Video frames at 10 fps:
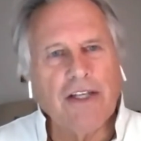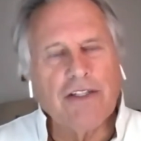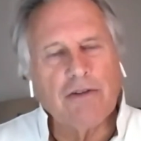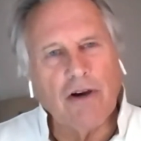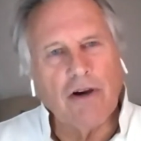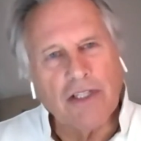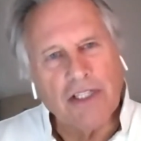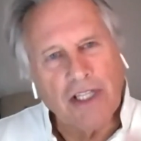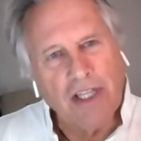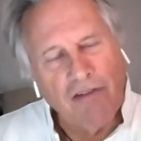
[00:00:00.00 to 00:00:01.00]
to, in
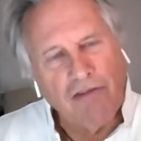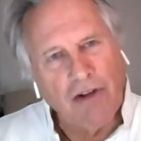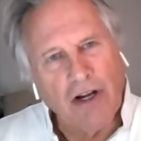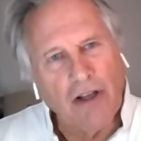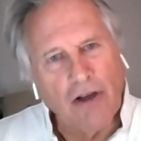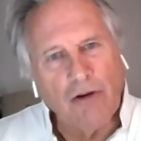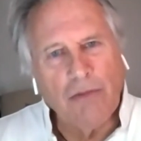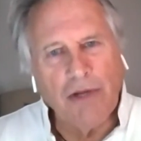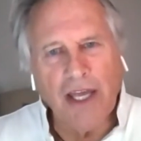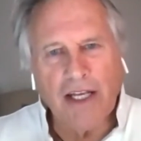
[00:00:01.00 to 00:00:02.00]
the left frontal
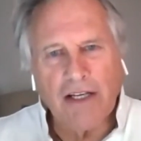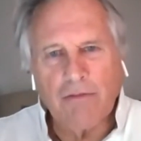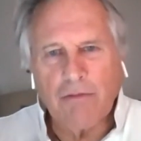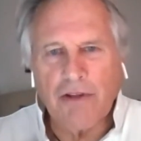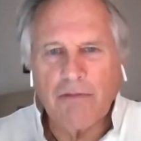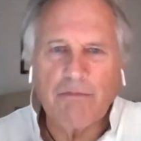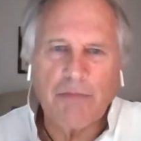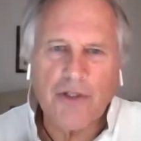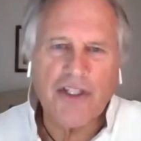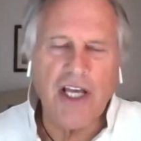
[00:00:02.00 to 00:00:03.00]
lobe and with
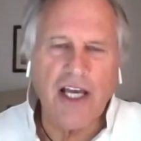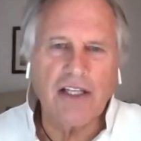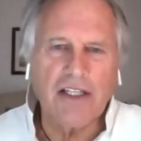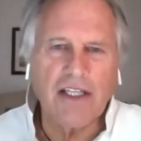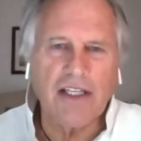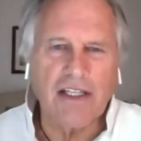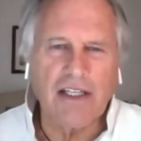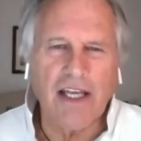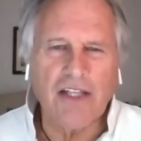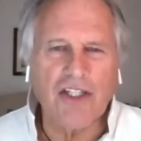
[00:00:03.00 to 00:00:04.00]
personality and
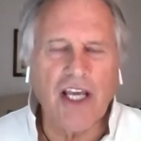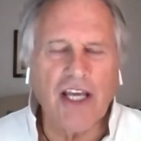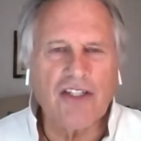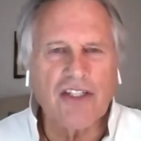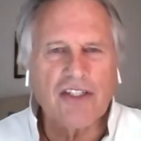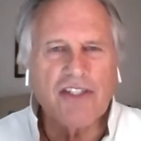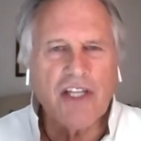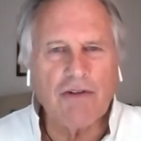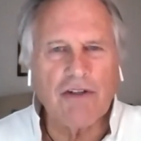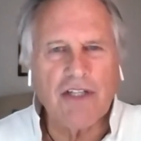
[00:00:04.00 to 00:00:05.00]
education,
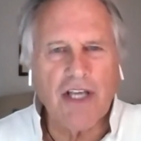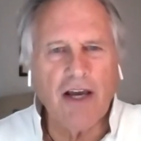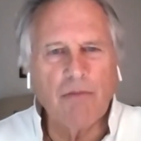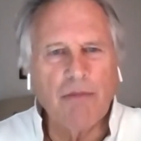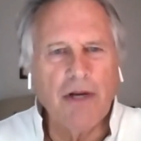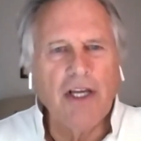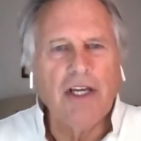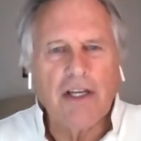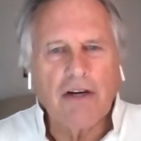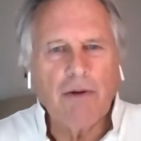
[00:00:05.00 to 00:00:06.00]
etc., to help
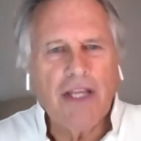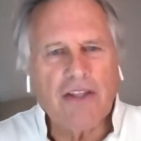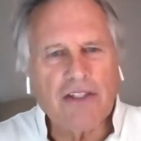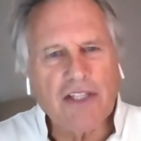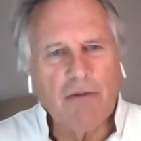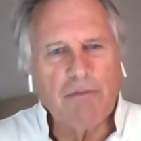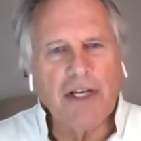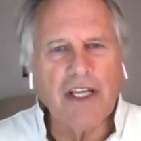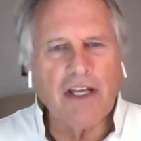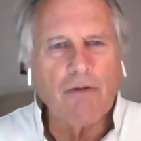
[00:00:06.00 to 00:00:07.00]
create this
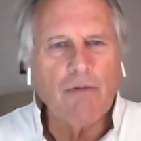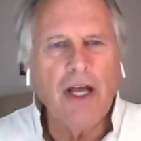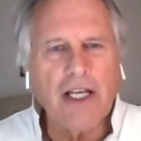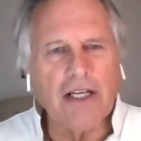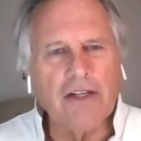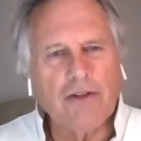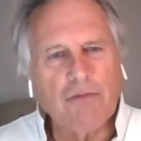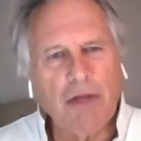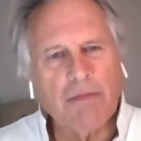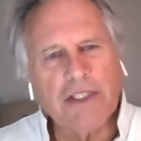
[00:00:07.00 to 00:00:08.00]
company and run it and do
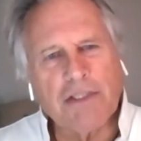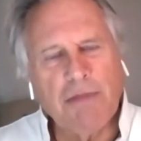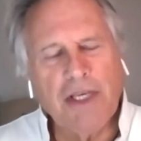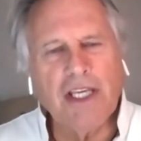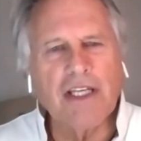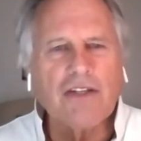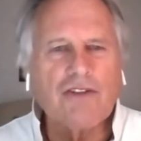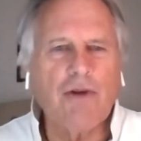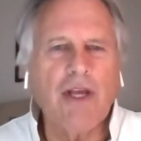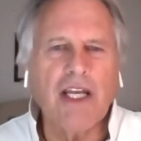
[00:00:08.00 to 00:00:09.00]
public speaking and
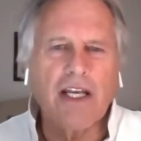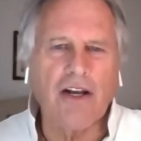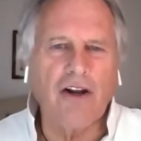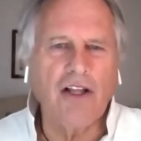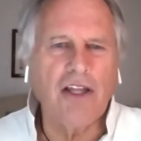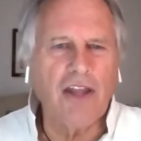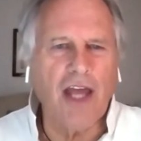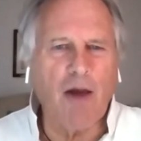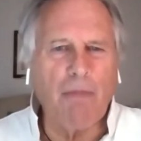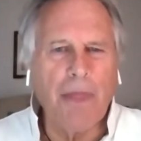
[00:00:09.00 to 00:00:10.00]
training and all of that.